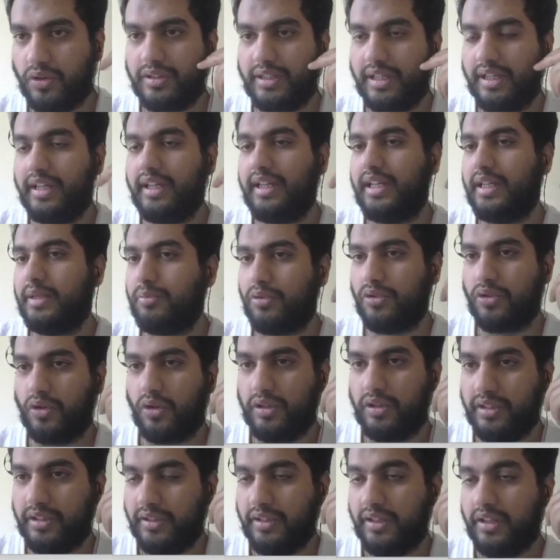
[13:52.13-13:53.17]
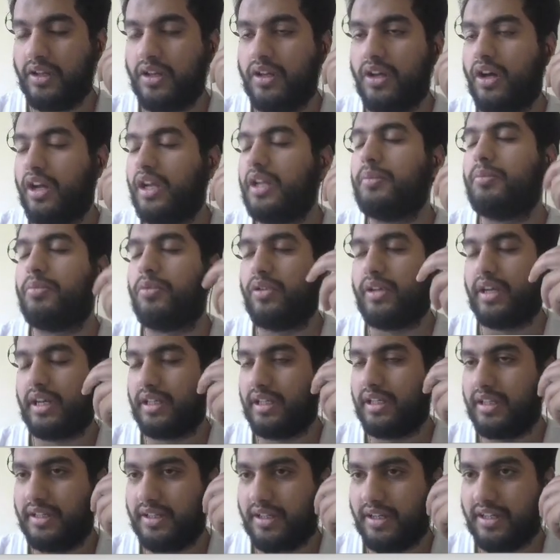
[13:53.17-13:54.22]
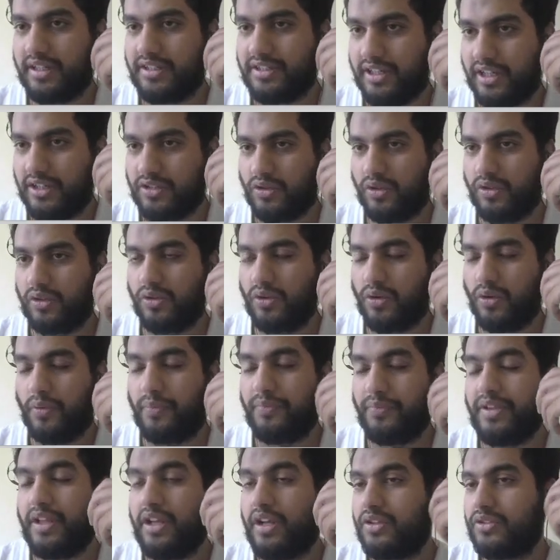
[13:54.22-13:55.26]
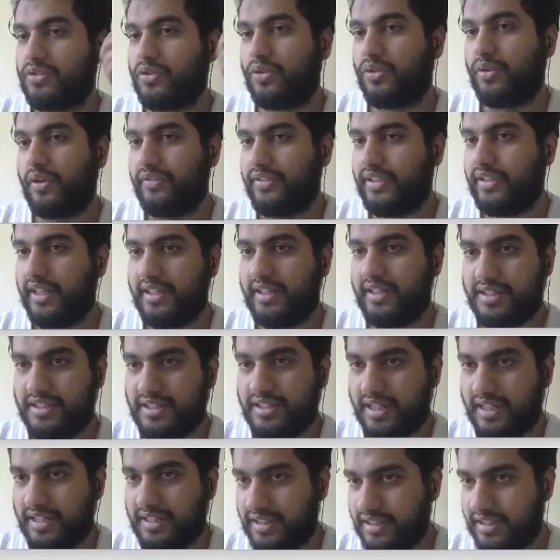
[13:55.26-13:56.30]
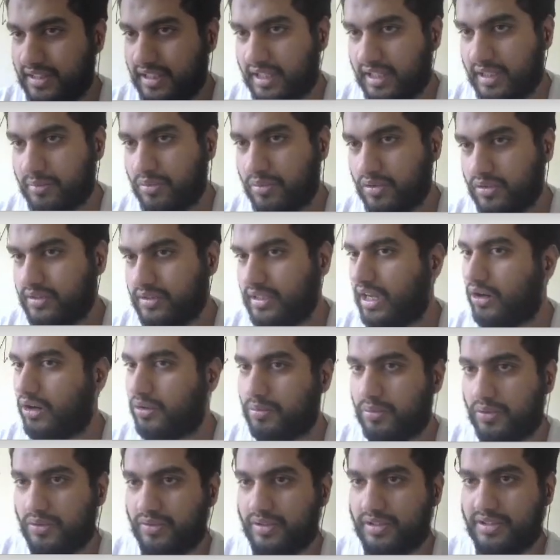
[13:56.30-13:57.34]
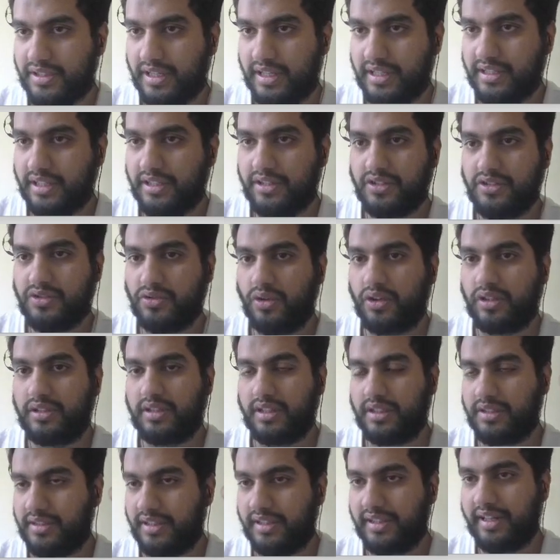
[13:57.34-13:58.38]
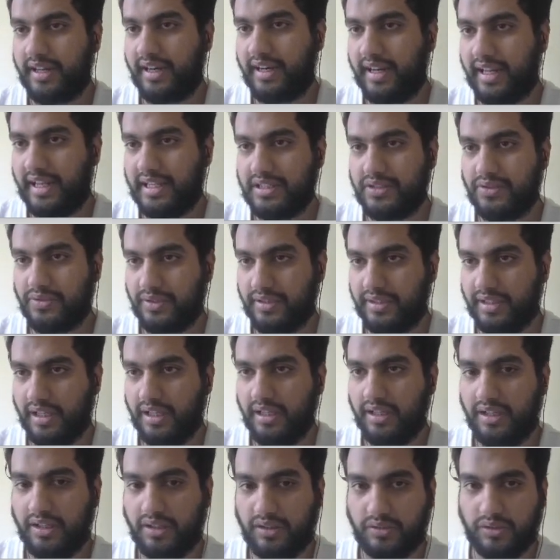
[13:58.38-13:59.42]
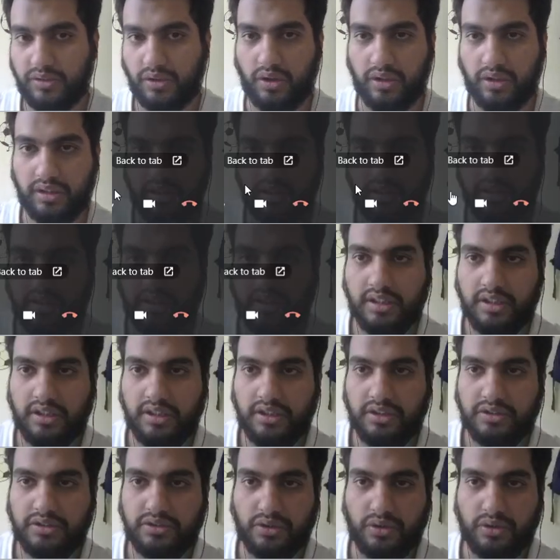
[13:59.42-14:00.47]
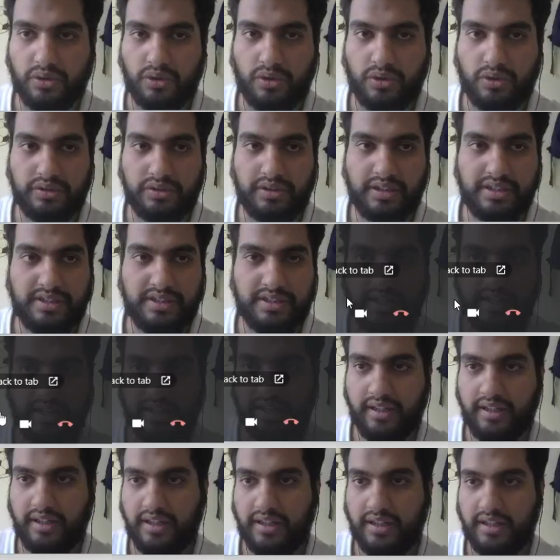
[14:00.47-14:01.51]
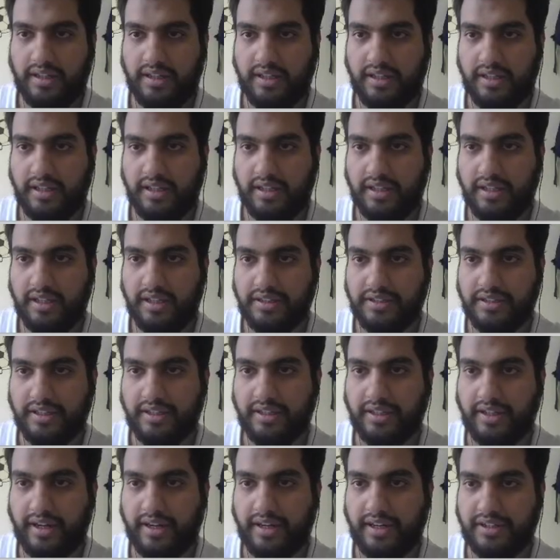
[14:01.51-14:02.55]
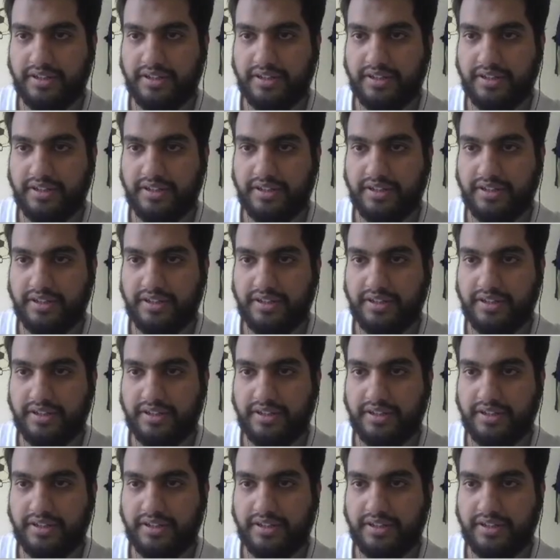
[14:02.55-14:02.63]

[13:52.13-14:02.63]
the input and the internal states also. So if there is a change in the input, the output will change. It is not synchronized with the clock. So this thing is incorrect